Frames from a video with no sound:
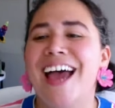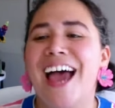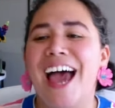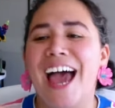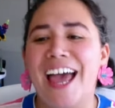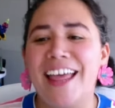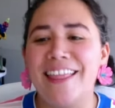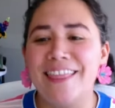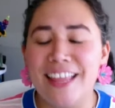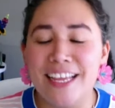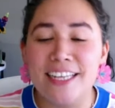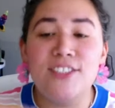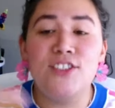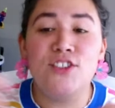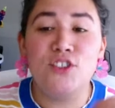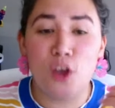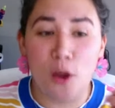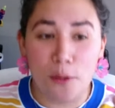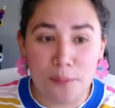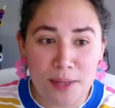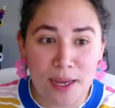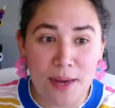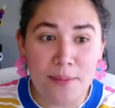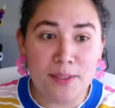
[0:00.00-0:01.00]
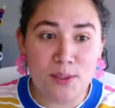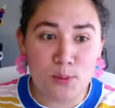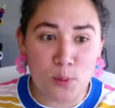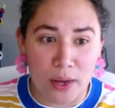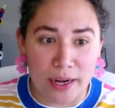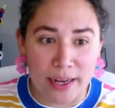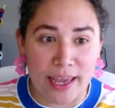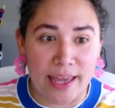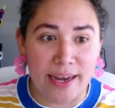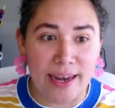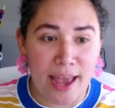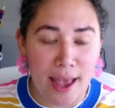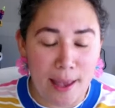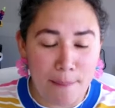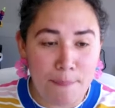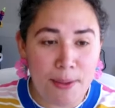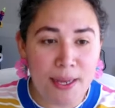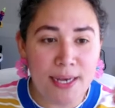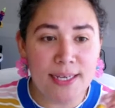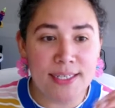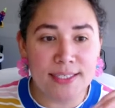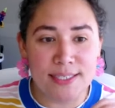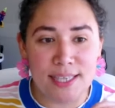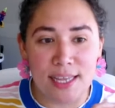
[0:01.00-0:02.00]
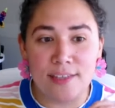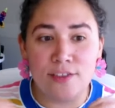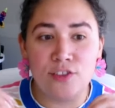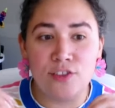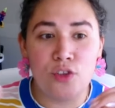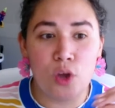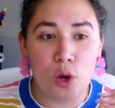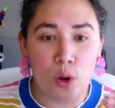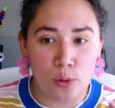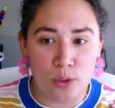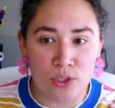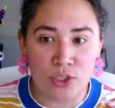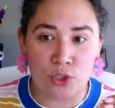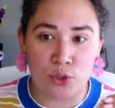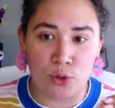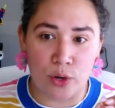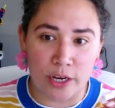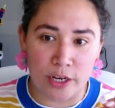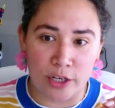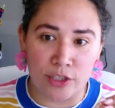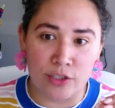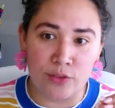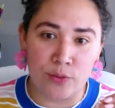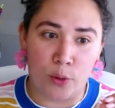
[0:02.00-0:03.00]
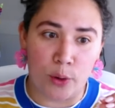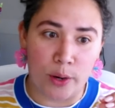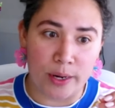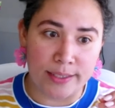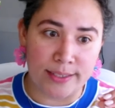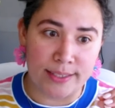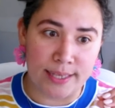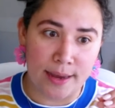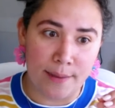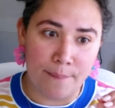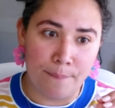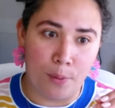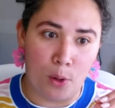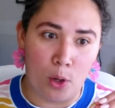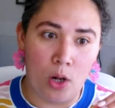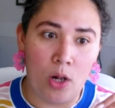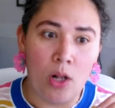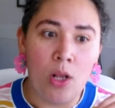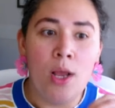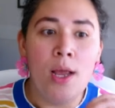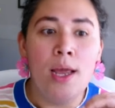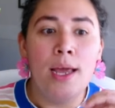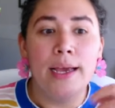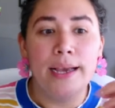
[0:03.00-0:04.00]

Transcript: And then sometimes what can happen is that those triggers, for example,